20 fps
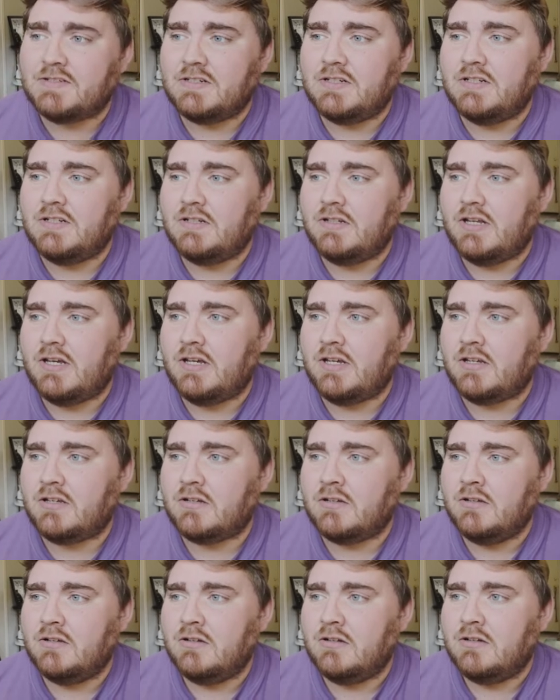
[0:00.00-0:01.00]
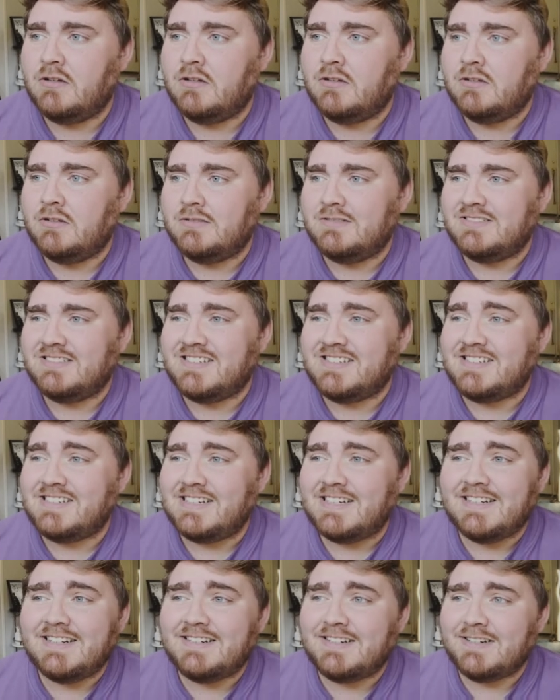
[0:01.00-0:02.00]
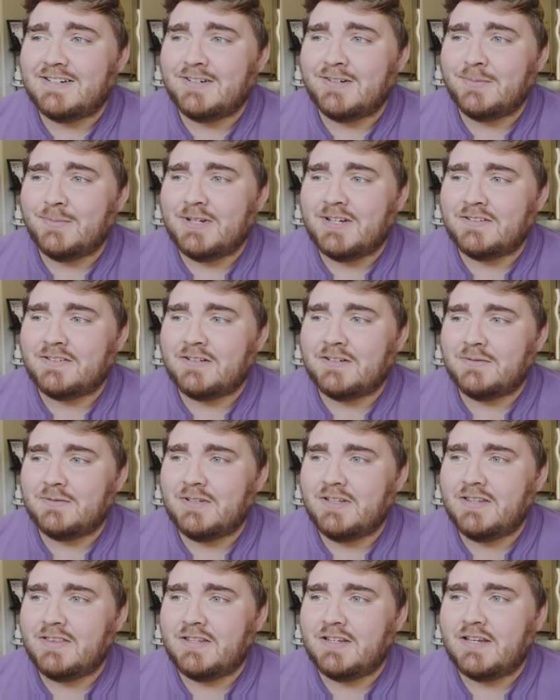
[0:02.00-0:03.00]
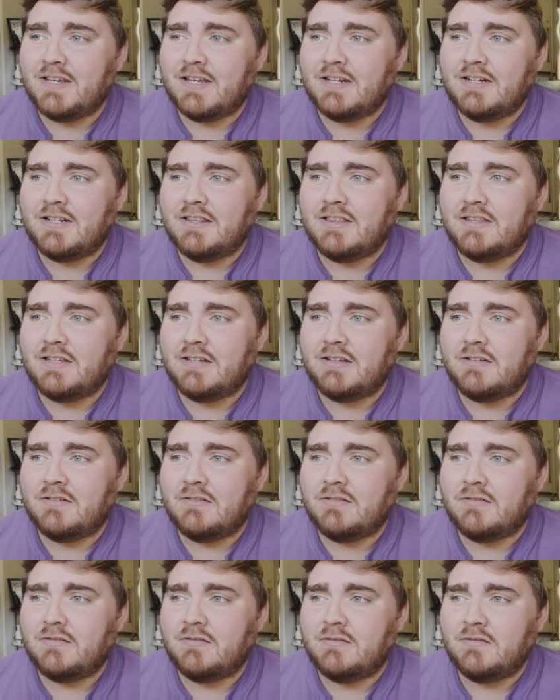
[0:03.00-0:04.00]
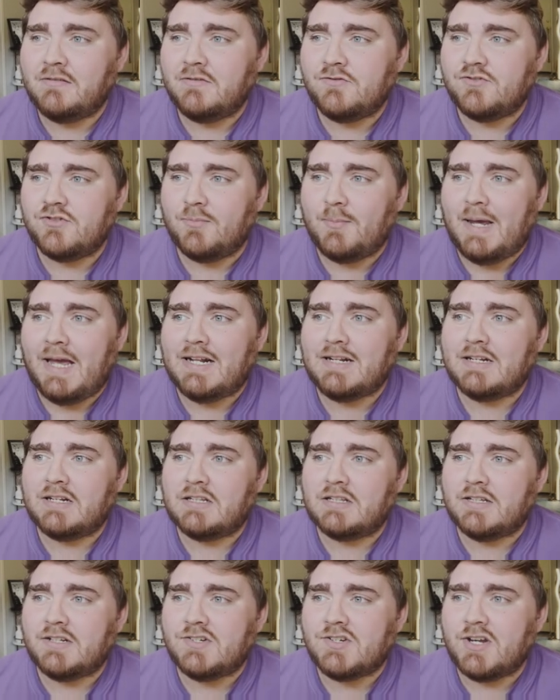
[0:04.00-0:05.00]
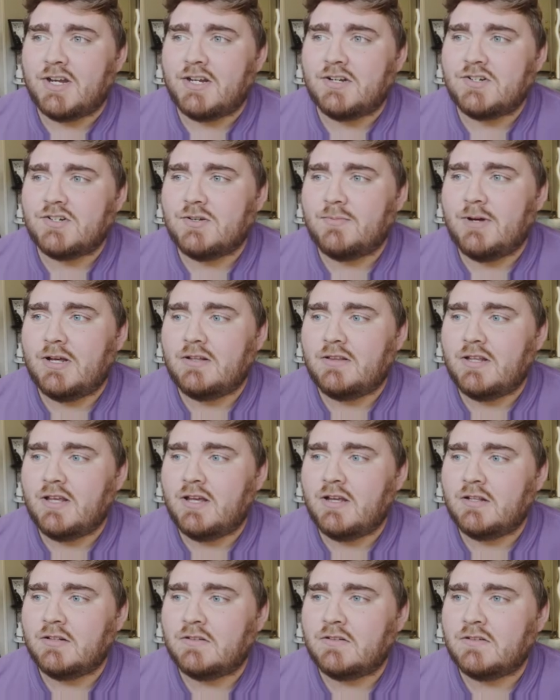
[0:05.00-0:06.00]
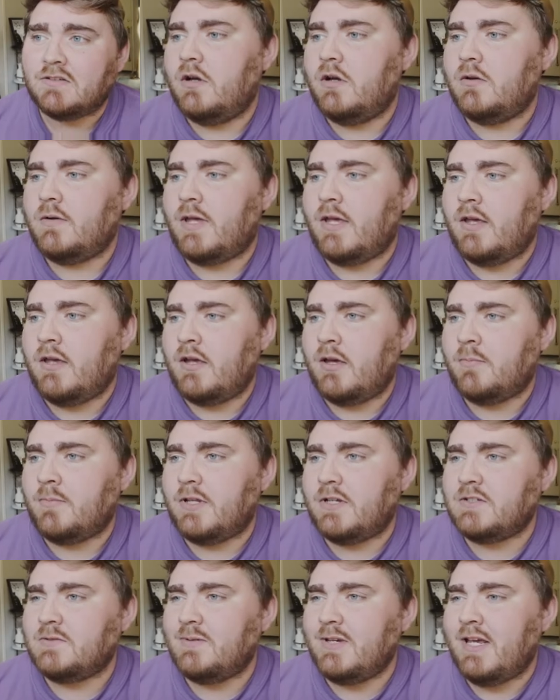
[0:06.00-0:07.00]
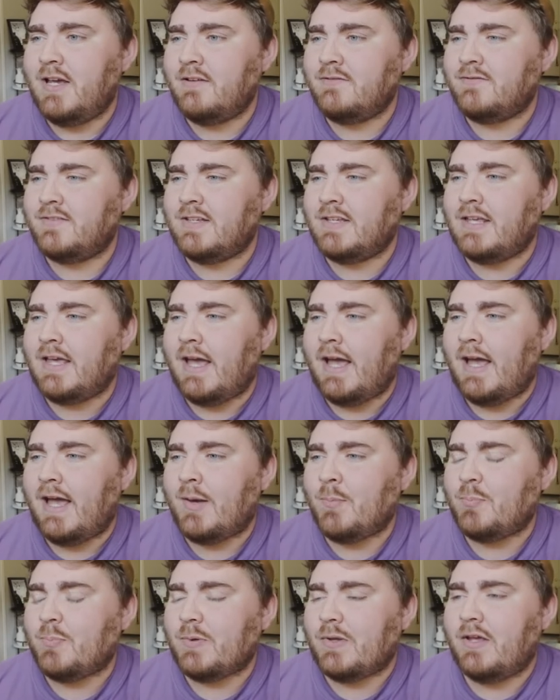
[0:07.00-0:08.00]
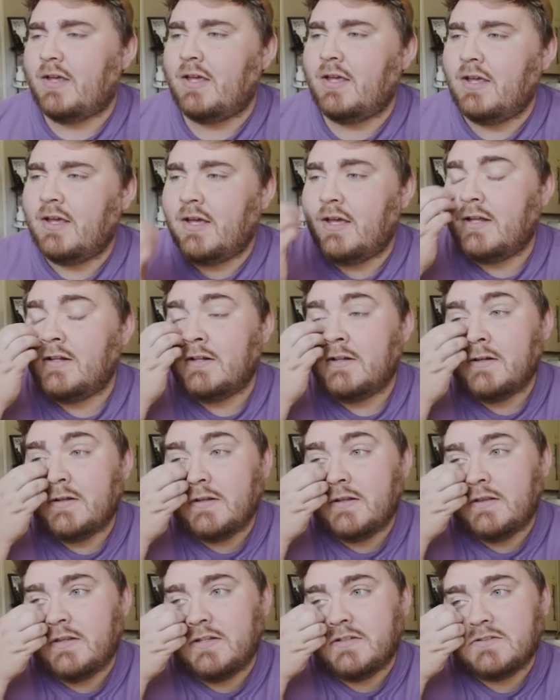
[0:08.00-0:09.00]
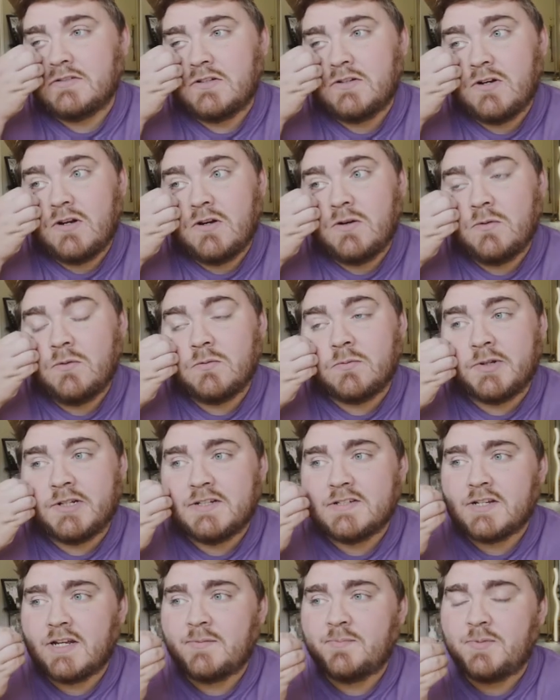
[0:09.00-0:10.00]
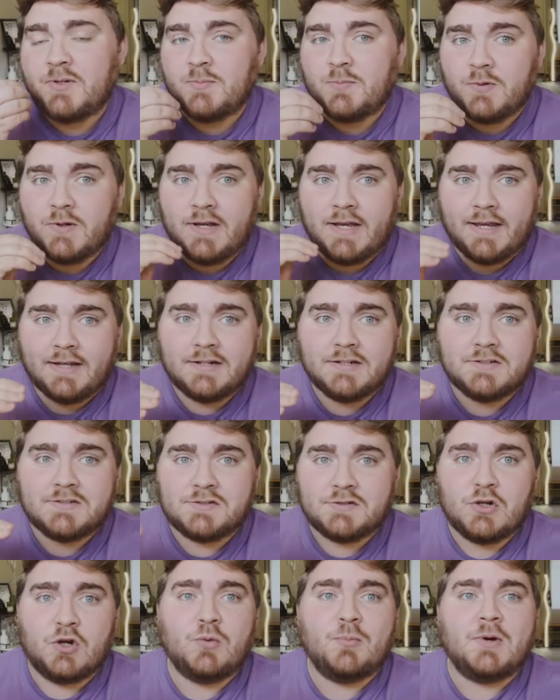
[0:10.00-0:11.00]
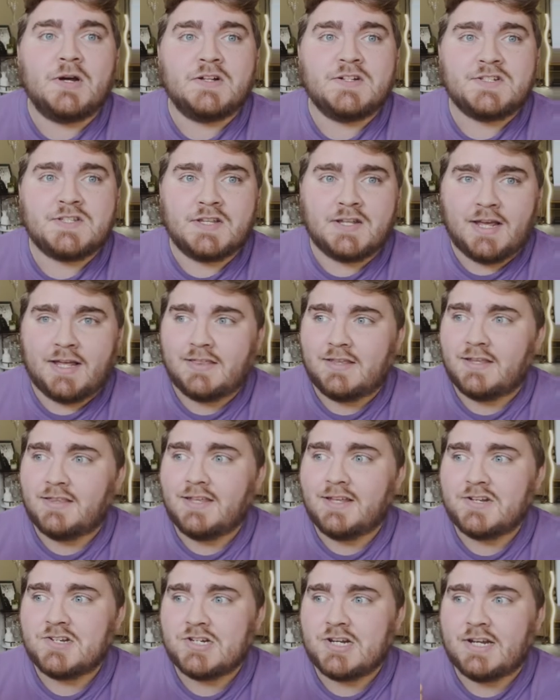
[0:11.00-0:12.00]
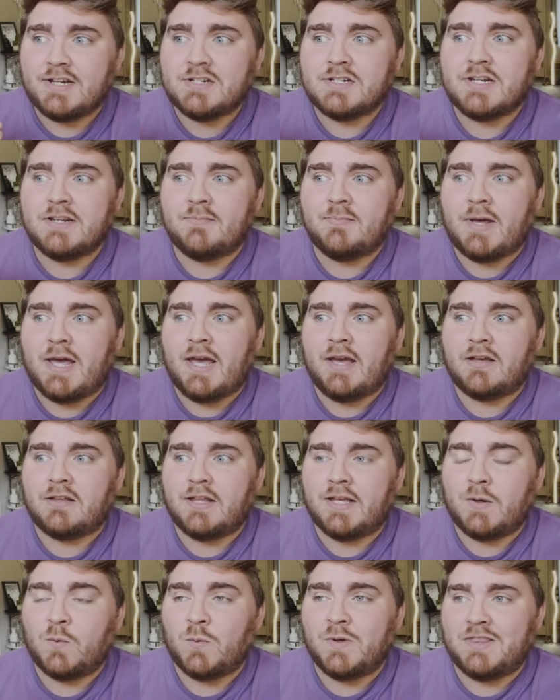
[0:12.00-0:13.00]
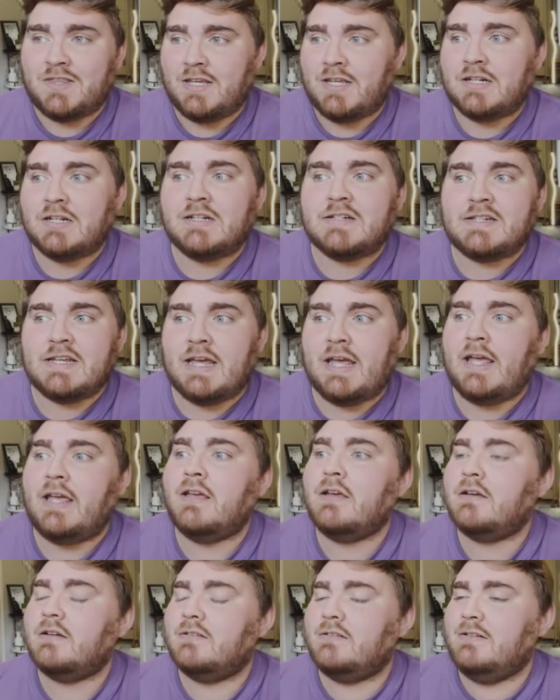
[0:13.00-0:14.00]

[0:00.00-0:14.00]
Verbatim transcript: in like C tier because I don't really think anything dramatically changed about that. Okay, up next we have Gap. And this logo redesign people hated so much that I think they changed it back like within a day